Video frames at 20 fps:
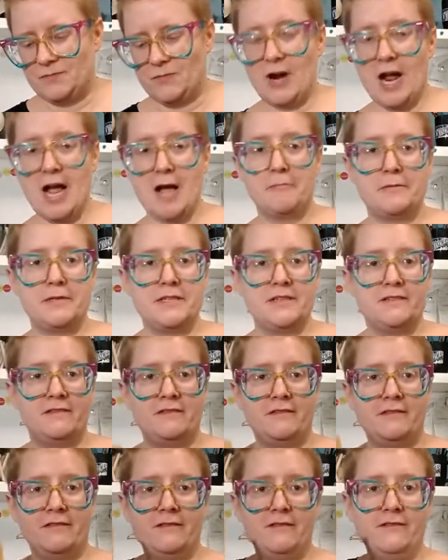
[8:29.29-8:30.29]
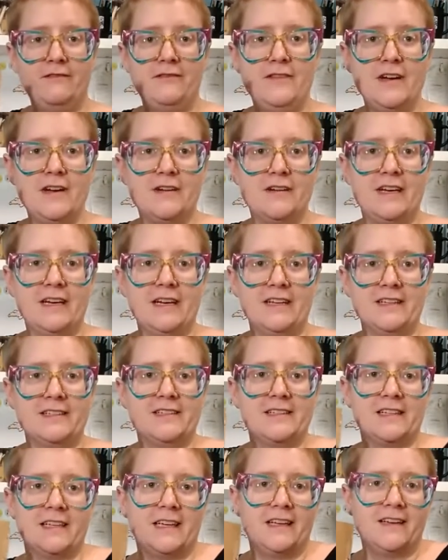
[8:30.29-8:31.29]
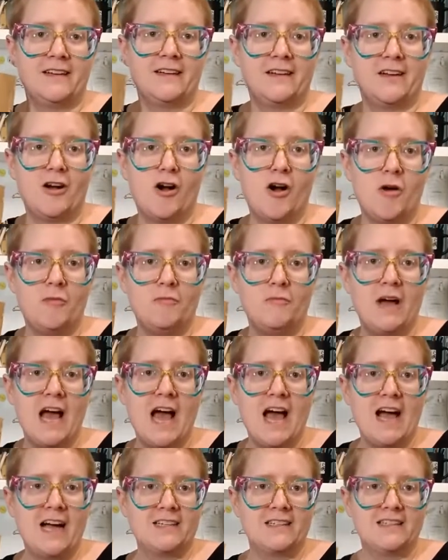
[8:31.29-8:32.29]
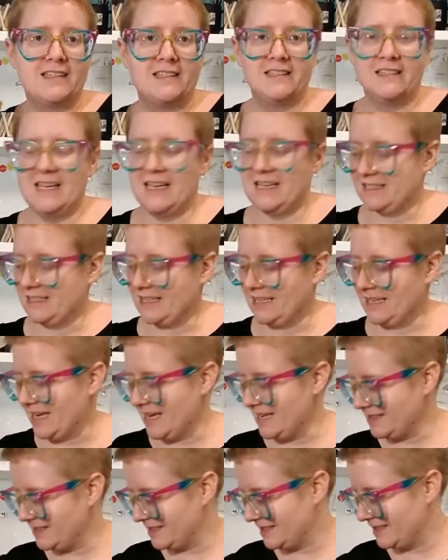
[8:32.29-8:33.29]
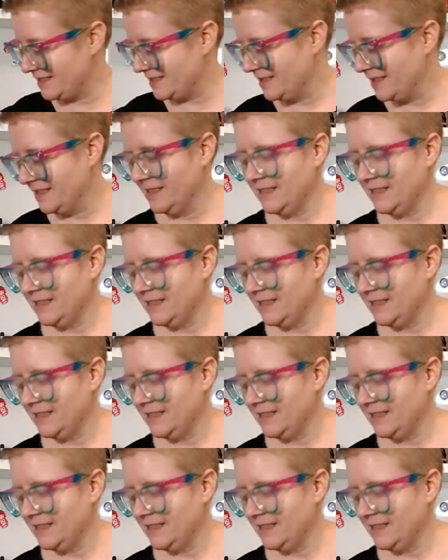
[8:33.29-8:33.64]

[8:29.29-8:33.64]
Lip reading: Wrapped very nicely, compact as it gets.